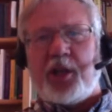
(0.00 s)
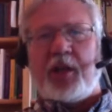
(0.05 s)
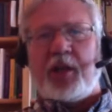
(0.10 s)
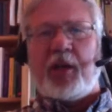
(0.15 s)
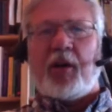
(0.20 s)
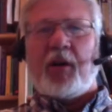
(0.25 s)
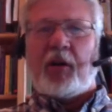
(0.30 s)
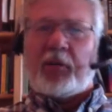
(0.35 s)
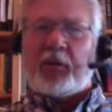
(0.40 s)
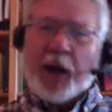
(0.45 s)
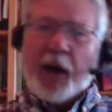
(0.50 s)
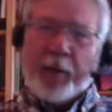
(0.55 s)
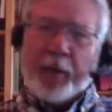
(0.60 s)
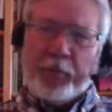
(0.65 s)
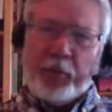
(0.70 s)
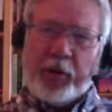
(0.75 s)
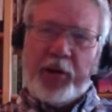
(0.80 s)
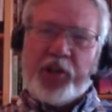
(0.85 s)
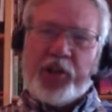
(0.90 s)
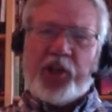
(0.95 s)
It called
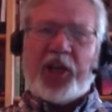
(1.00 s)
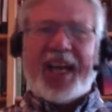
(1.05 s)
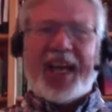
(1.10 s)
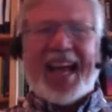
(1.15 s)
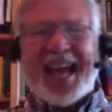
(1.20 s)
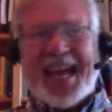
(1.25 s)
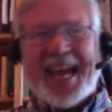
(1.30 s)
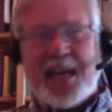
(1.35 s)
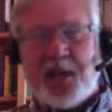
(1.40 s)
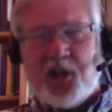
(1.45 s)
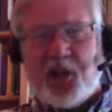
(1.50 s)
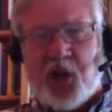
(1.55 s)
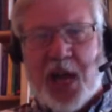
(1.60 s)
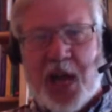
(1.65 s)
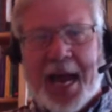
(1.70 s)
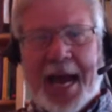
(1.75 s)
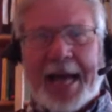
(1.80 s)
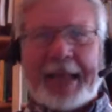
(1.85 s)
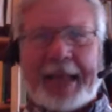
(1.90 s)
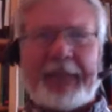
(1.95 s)
Operation
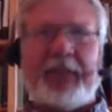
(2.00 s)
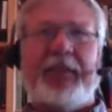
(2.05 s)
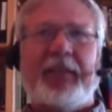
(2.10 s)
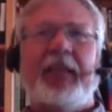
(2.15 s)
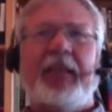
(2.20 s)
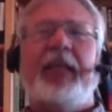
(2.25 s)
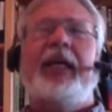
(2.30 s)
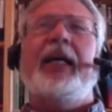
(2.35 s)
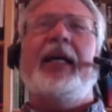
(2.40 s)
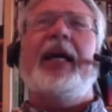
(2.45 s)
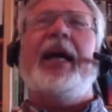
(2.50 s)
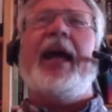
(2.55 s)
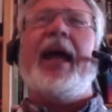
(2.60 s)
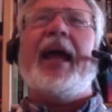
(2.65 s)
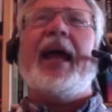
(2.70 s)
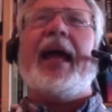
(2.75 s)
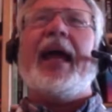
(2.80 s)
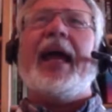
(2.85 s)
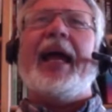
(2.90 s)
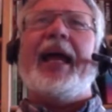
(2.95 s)
Ajax.
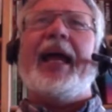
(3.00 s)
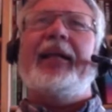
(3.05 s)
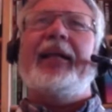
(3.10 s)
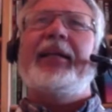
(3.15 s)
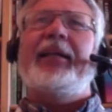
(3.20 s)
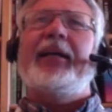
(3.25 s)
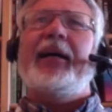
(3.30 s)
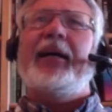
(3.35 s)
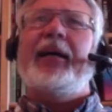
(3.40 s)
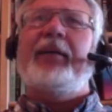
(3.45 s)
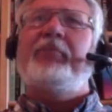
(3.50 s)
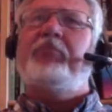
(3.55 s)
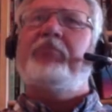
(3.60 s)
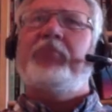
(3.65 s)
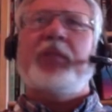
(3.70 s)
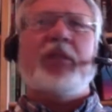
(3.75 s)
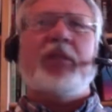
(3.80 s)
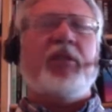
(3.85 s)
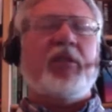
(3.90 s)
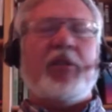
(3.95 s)
And uh,
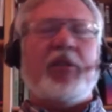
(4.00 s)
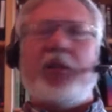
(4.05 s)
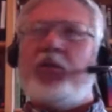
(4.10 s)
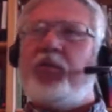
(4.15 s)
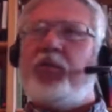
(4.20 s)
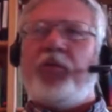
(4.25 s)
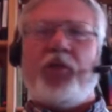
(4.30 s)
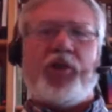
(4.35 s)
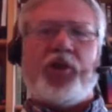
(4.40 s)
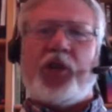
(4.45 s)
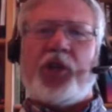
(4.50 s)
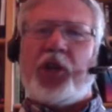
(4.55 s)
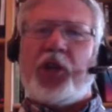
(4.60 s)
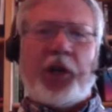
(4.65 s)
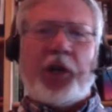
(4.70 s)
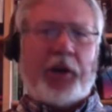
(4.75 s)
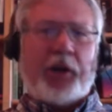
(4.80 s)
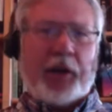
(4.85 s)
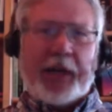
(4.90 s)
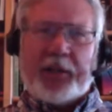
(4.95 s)
this is his first
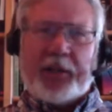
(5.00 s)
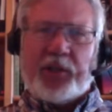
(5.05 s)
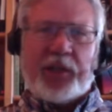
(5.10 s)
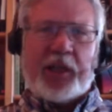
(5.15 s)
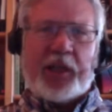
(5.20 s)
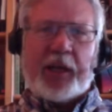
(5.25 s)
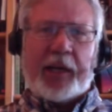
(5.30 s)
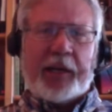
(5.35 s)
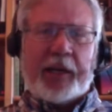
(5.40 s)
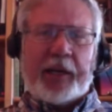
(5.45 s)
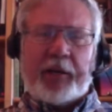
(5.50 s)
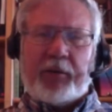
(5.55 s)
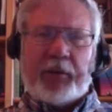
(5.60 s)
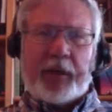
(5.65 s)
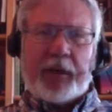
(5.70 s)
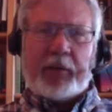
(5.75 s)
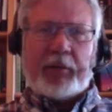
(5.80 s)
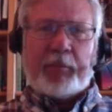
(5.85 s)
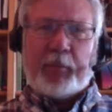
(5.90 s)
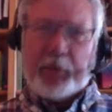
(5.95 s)
year as CIA
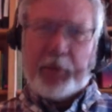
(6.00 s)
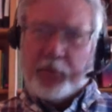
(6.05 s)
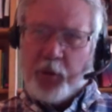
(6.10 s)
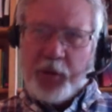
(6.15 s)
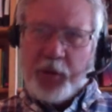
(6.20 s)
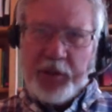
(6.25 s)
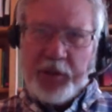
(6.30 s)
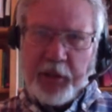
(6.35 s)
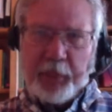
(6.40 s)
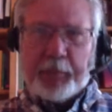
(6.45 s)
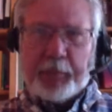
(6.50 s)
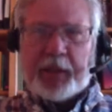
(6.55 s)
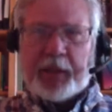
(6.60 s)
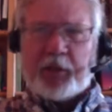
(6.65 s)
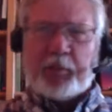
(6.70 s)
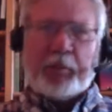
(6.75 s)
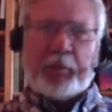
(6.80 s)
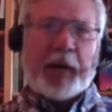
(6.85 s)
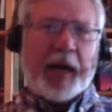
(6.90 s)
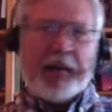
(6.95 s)
director. But of course, he'd been a
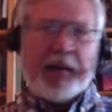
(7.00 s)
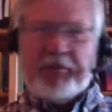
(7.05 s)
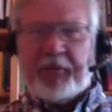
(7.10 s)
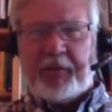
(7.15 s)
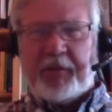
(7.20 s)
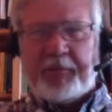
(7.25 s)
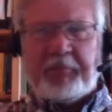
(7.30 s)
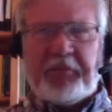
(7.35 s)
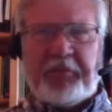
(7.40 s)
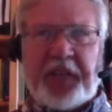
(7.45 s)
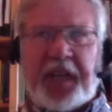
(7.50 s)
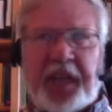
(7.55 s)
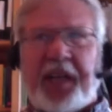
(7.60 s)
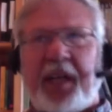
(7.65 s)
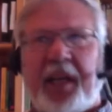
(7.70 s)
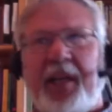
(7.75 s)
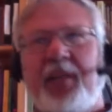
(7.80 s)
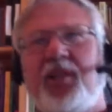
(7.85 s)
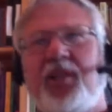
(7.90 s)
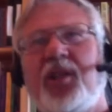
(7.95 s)
spy for
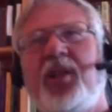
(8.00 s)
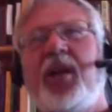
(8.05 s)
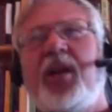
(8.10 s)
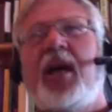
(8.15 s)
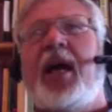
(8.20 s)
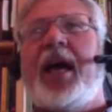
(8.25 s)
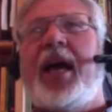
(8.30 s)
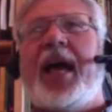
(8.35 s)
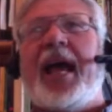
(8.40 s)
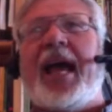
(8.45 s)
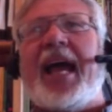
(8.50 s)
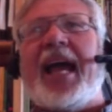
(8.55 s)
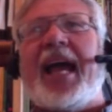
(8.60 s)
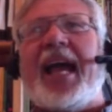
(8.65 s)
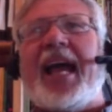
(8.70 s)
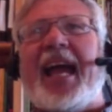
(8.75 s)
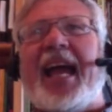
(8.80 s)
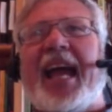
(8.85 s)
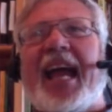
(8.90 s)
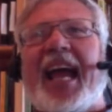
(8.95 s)
decades. Sure.
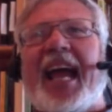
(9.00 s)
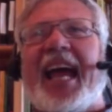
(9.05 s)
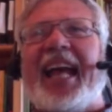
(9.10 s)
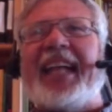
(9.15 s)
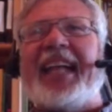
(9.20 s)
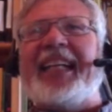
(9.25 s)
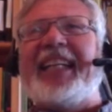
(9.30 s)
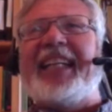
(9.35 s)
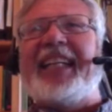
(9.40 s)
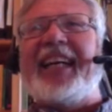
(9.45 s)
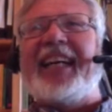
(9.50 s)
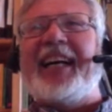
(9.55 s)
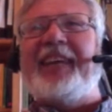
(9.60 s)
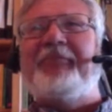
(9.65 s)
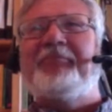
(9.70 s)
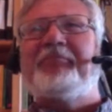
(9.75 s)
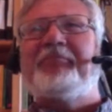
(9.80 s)
And uh,